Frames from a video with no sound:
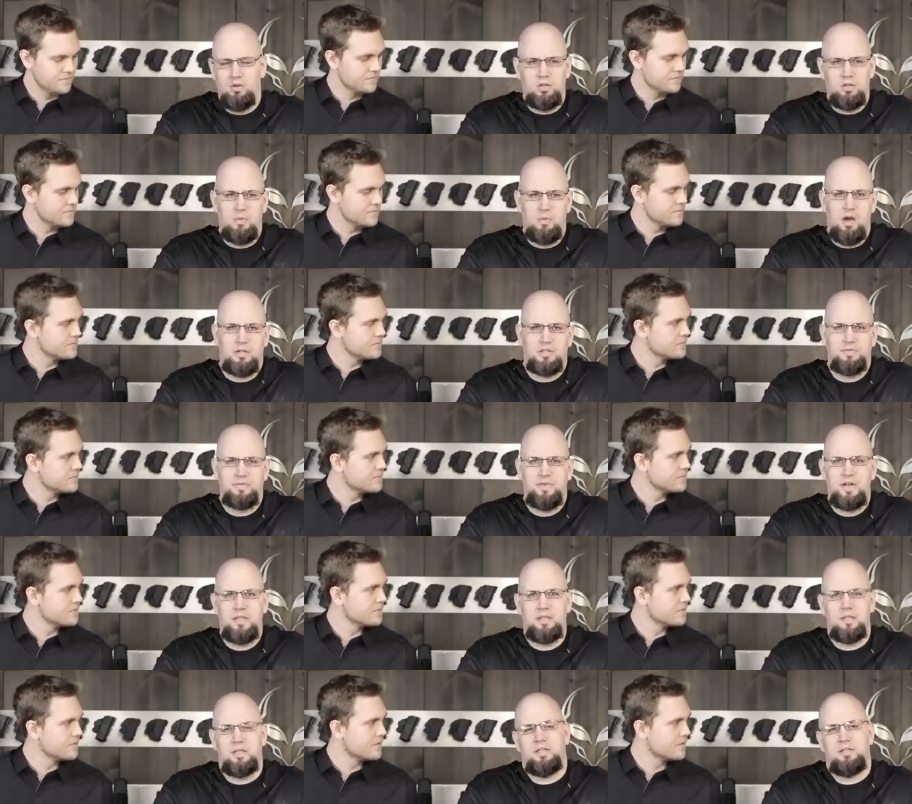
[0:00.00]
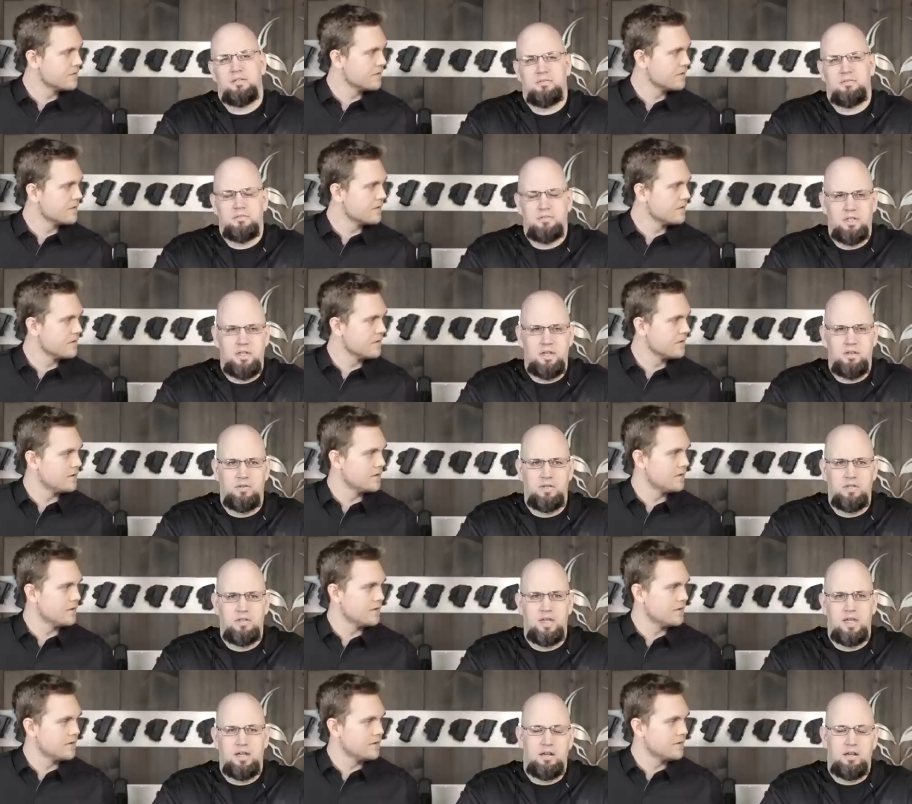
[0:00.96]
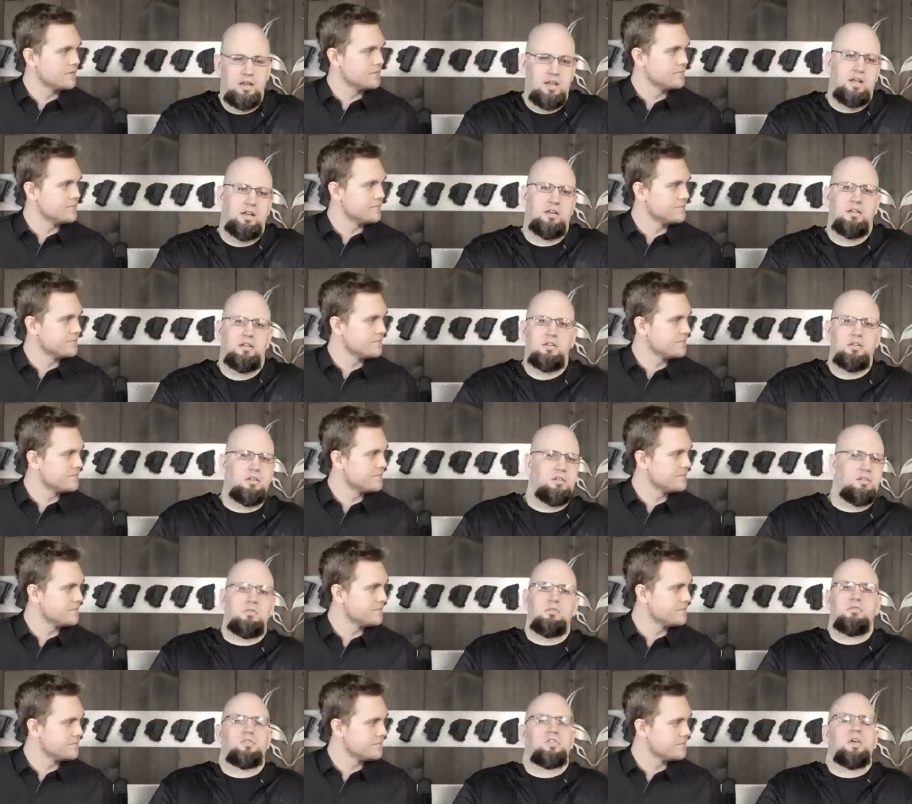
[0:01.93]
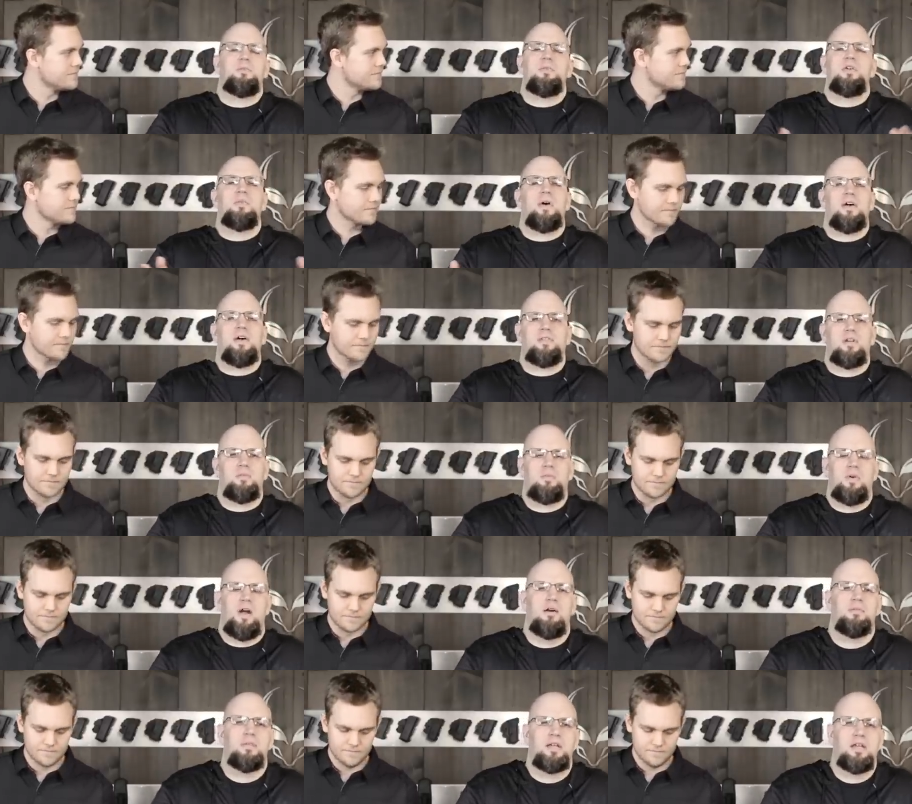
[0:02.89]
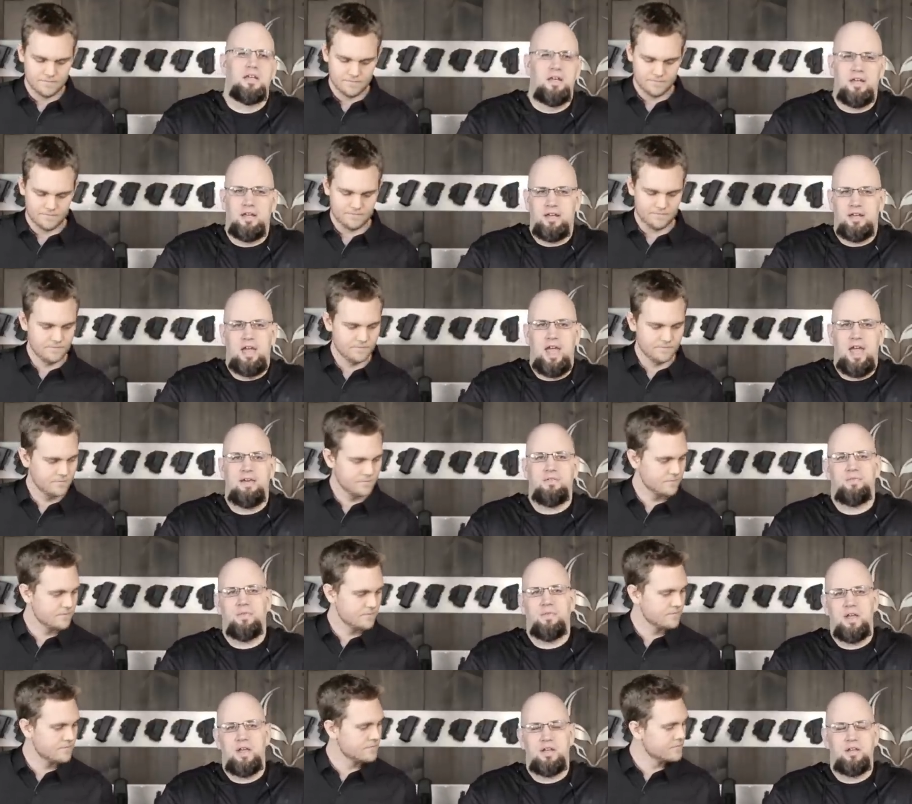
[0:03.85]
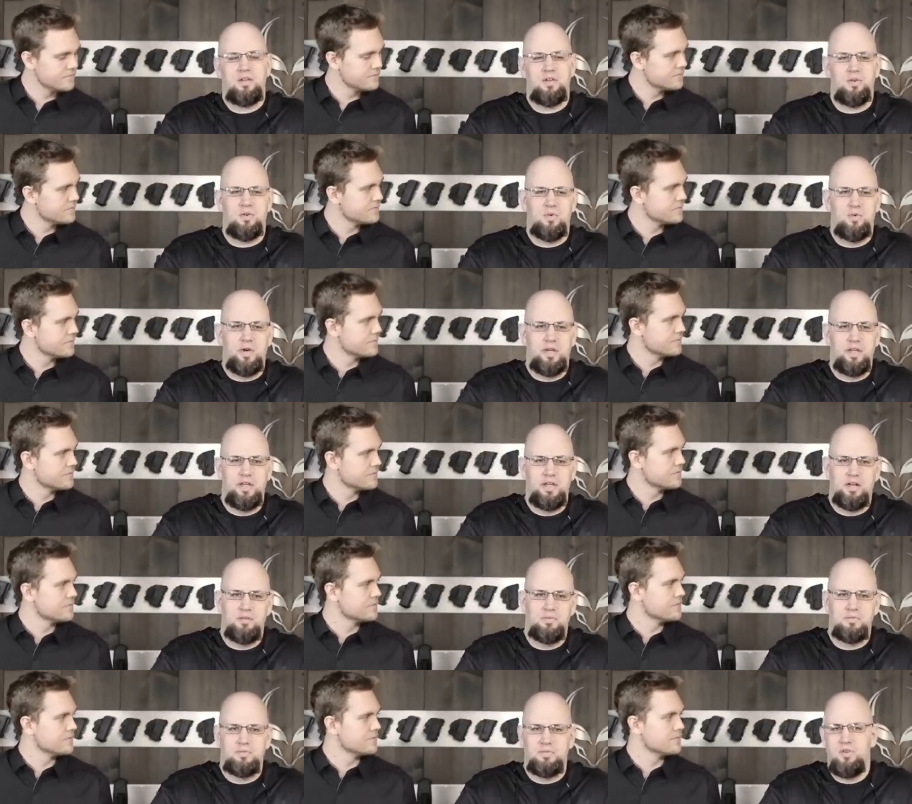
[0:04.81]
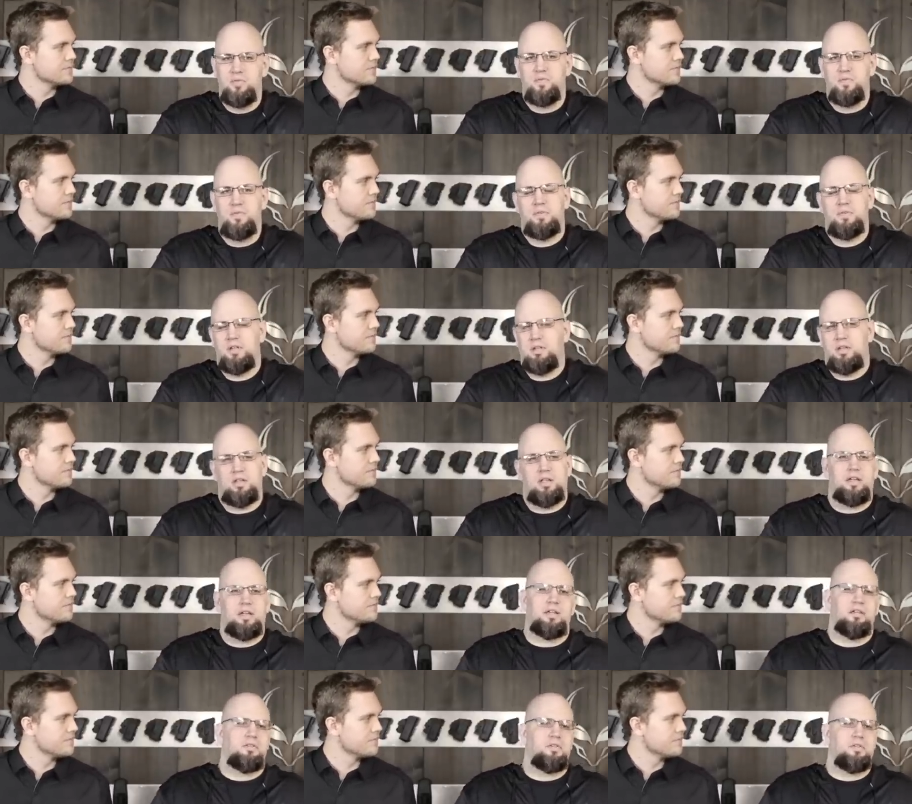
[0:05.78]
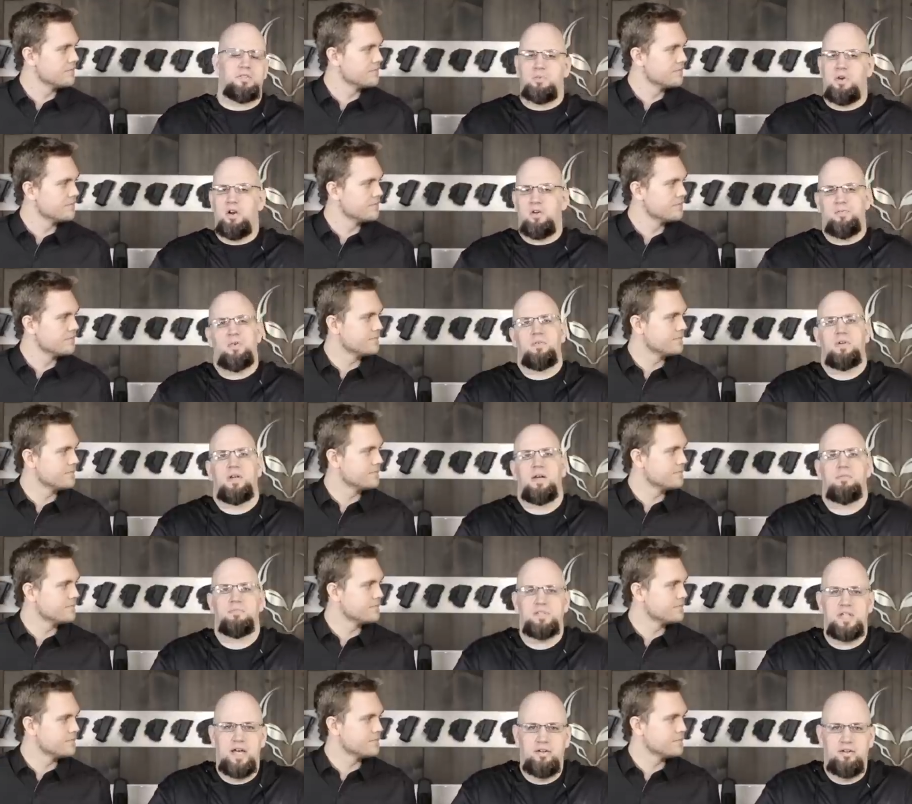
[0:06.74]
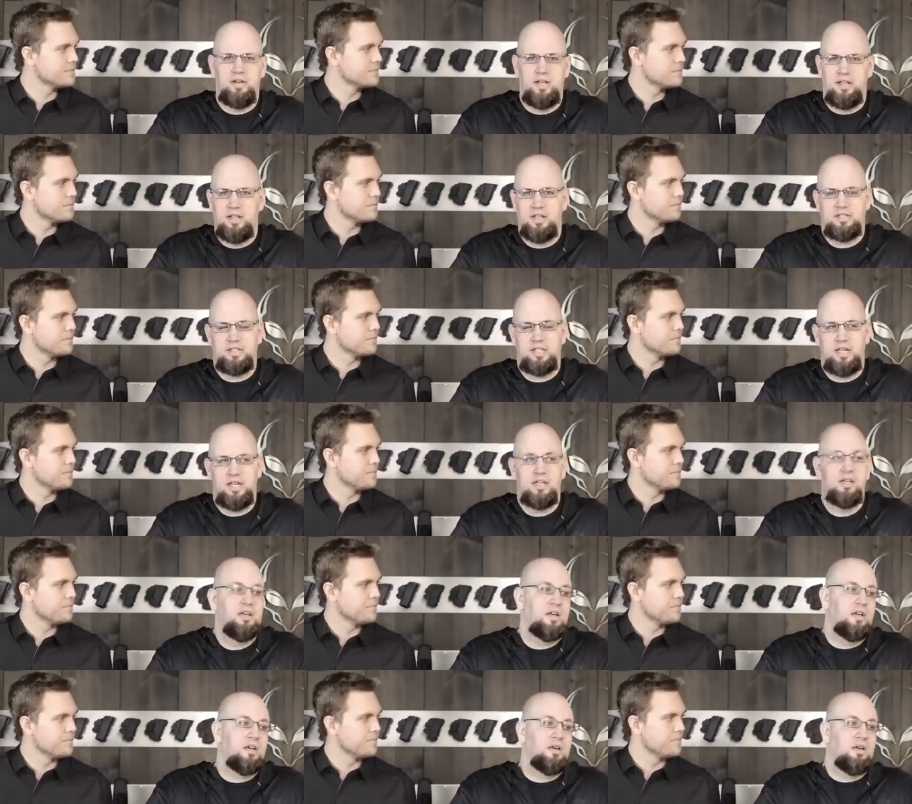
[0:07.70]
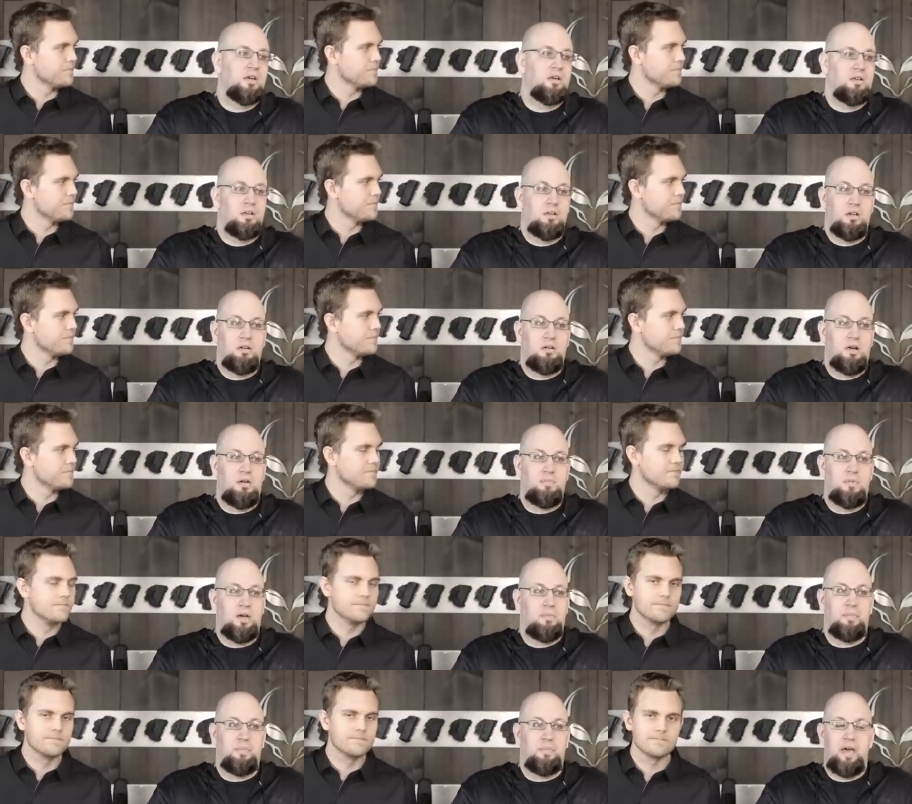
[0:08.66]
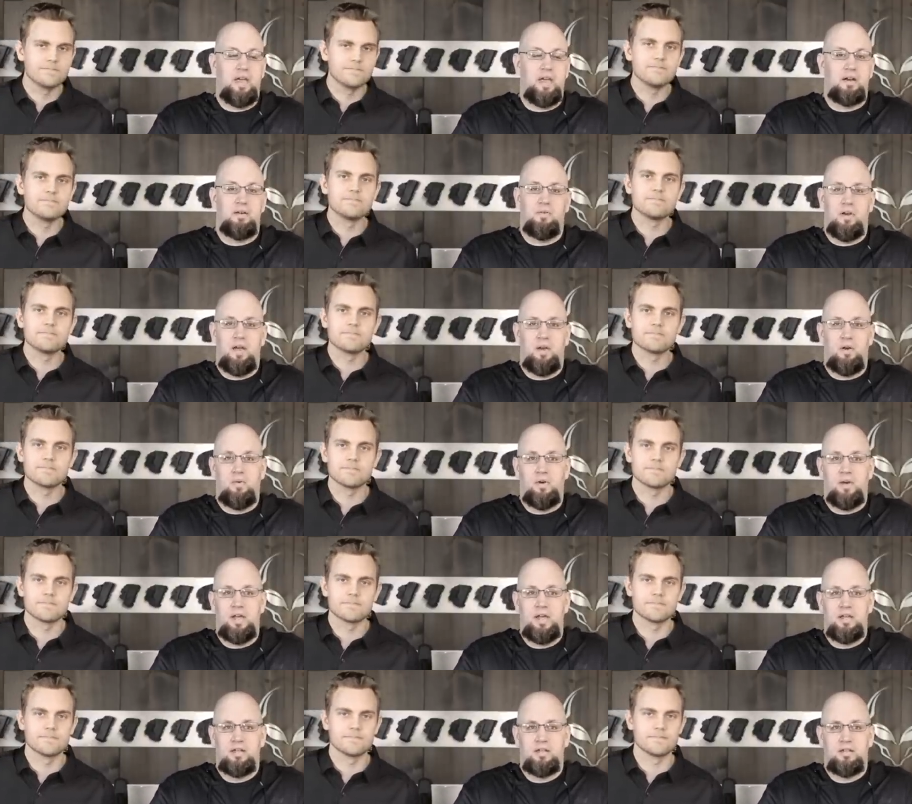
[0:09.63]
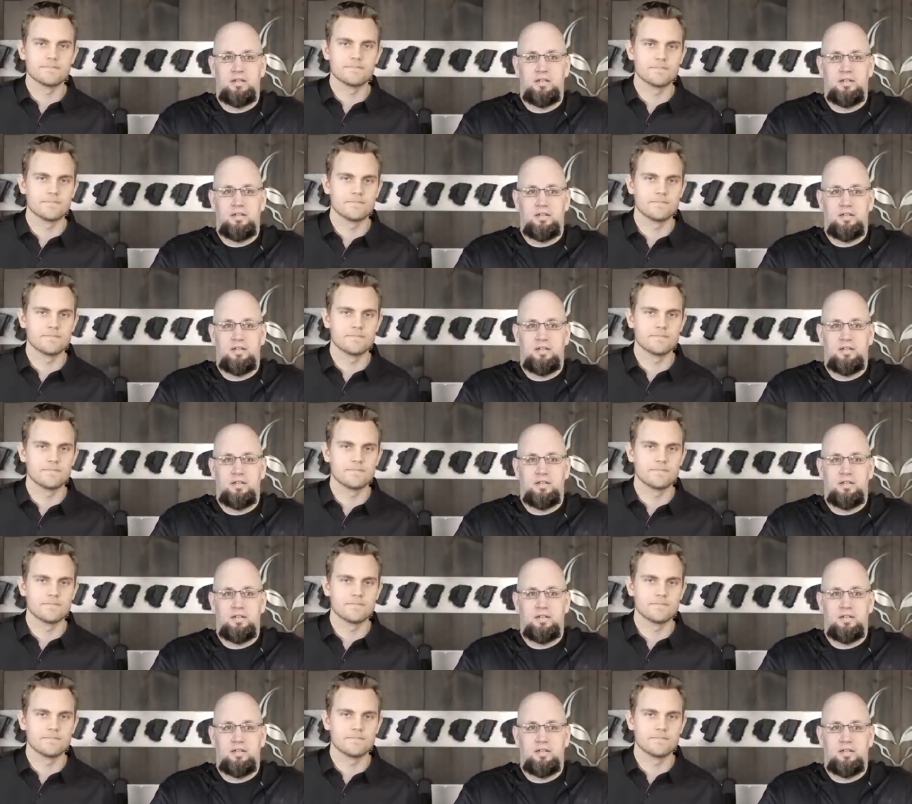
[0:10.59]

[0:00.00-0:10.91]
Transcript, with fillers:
Speaker 1: Early models of anything you know do that. I, some of you out there probably uh, have a friend who uh, you know new you know like a new smartphone comes out and they say, you know I'm not buying it right away.